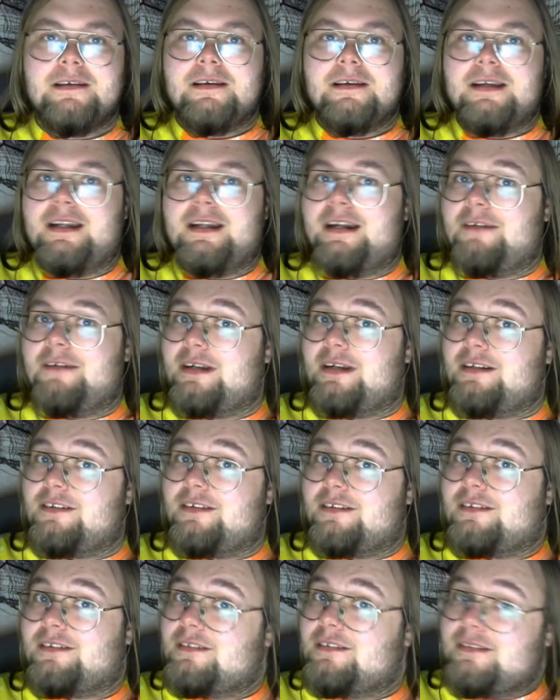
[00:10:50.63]
Anyway,
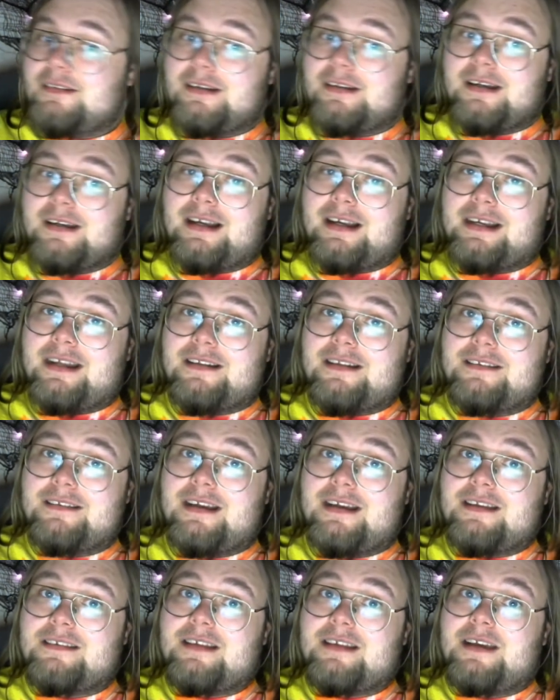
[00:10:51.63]
just again,
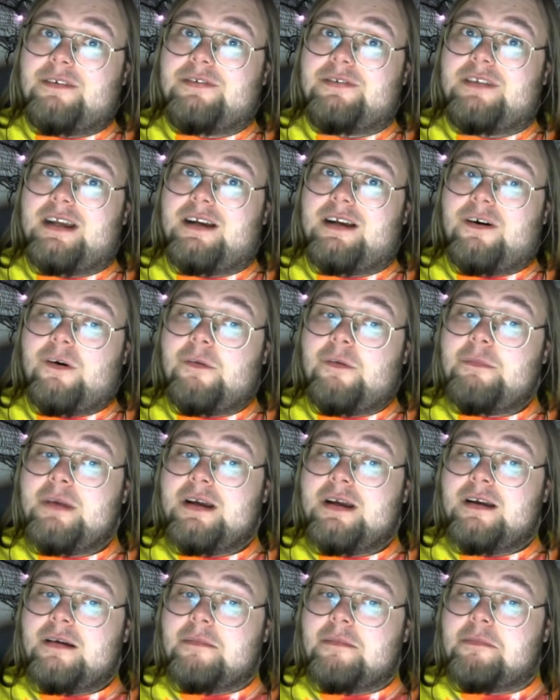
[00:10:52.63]
stay safe, stay home.
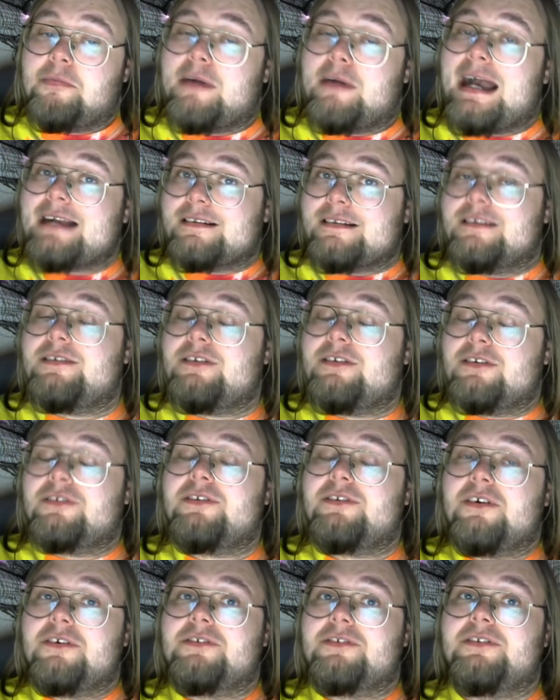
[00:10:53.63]
Practice your
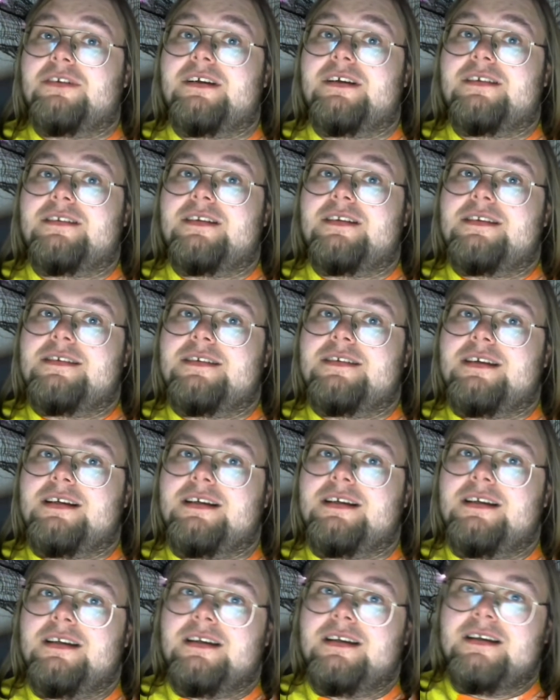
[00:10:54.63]
social distancing.
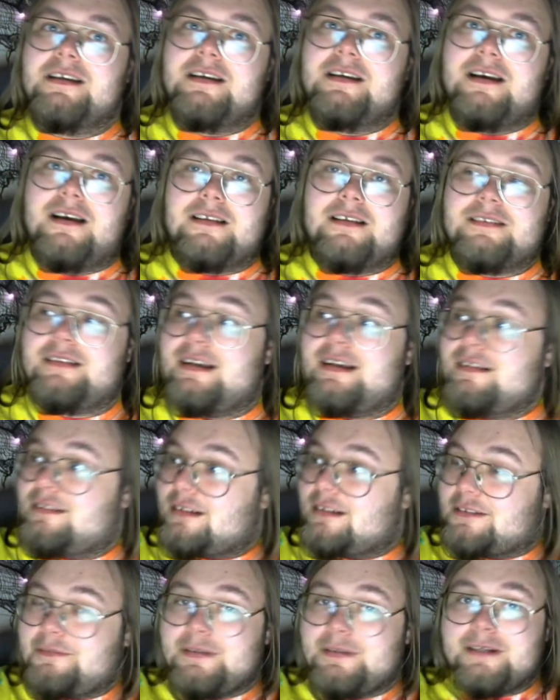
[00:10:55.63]
Stay
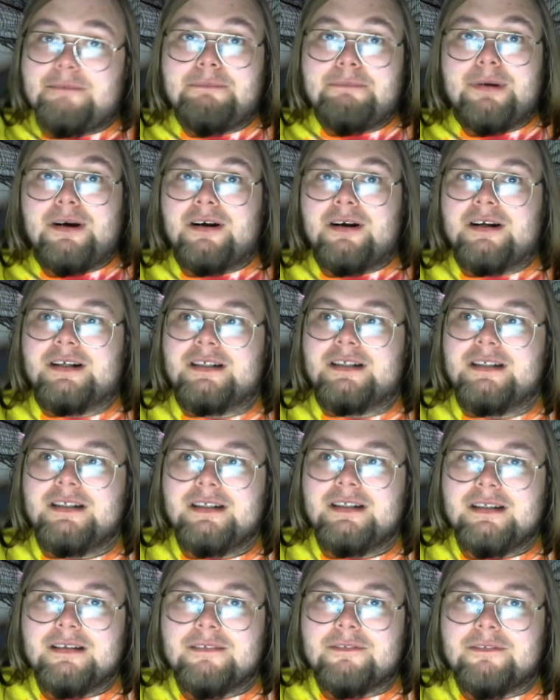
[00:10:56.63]
6 feet apart
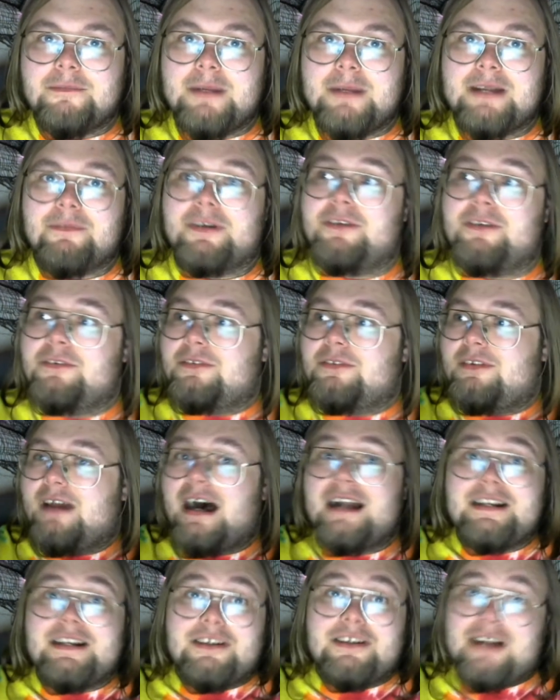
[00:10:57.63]
from anyone who's
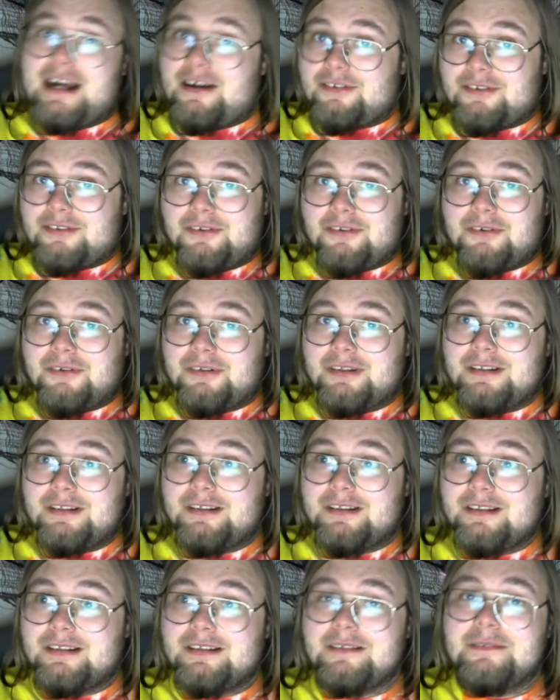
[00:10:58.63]
not in your household.
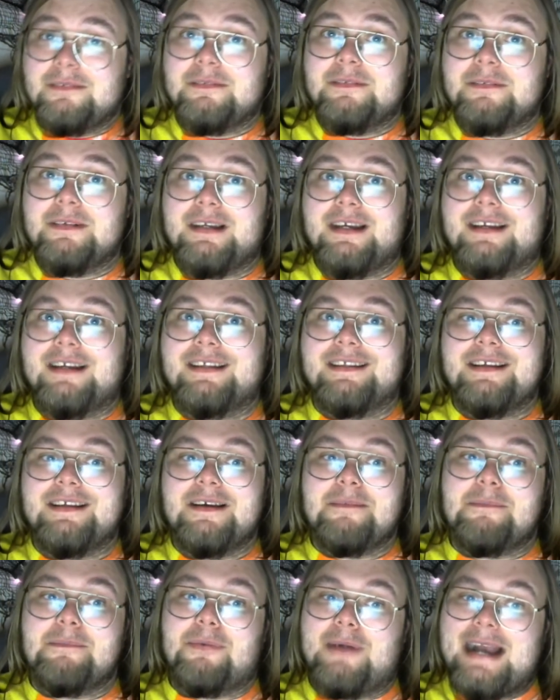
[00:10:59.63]
Yeah,
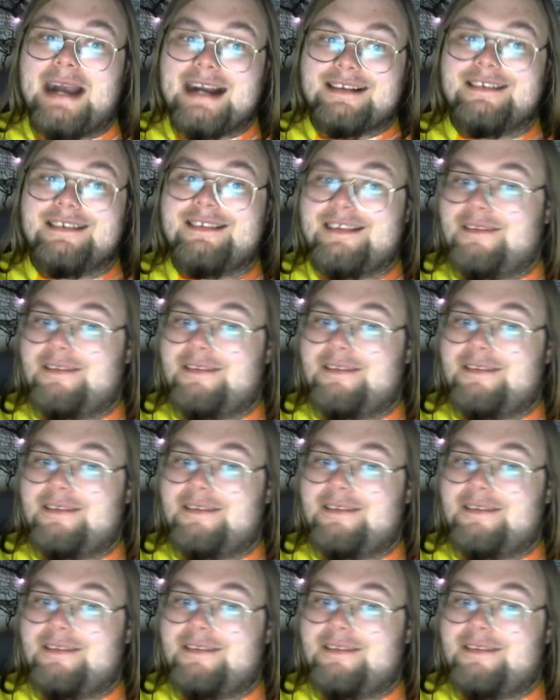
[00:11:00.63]
practice it